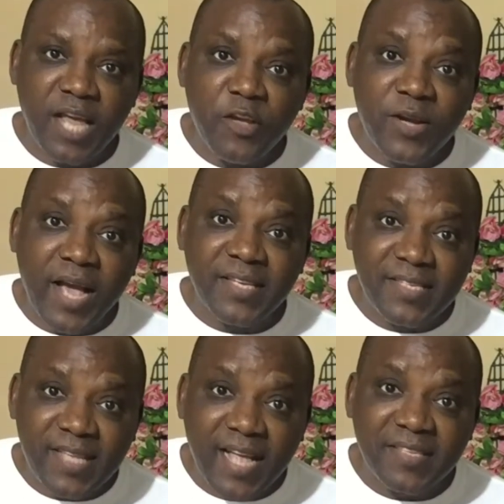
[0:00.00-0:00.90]
that you can
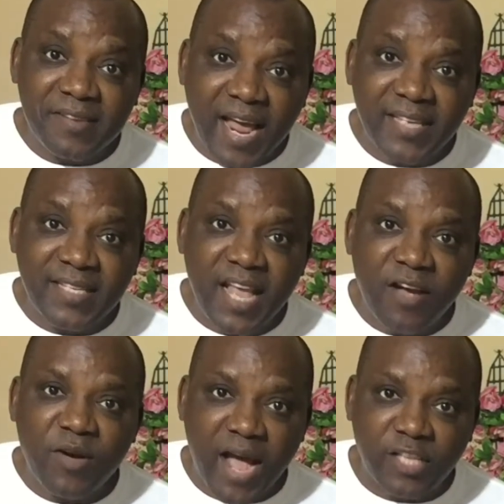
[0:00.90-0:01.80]
start right
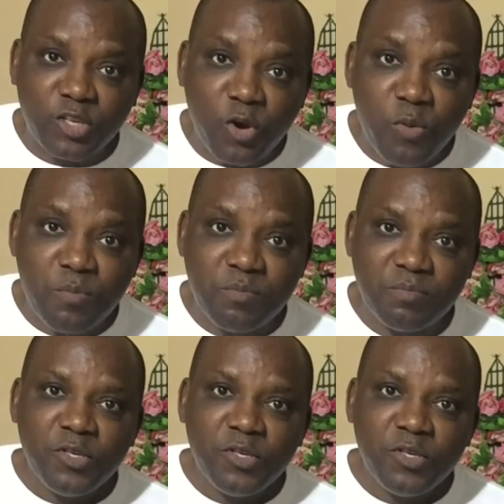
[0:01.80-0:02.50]
now at home